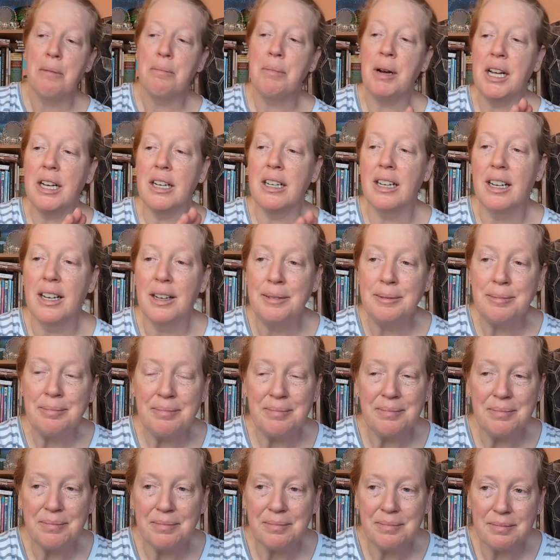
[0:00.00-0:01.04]
But
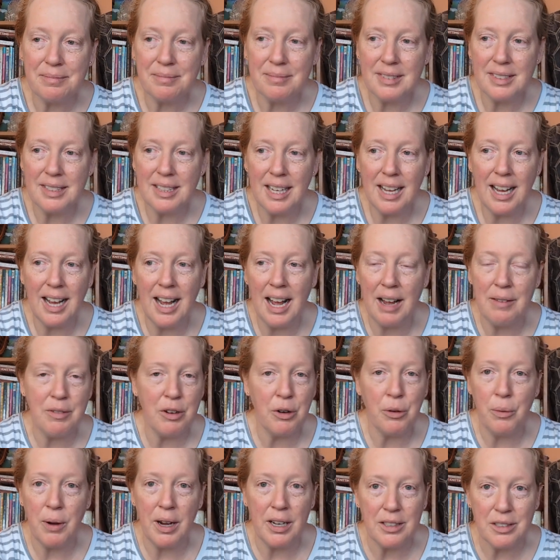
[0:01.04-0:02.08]
I
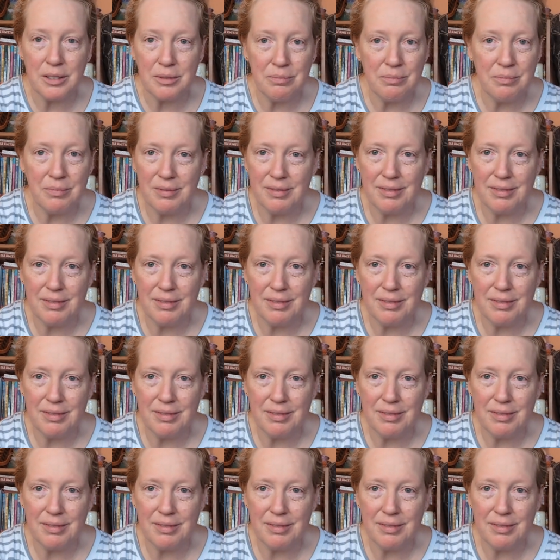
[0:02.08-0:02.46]
don't want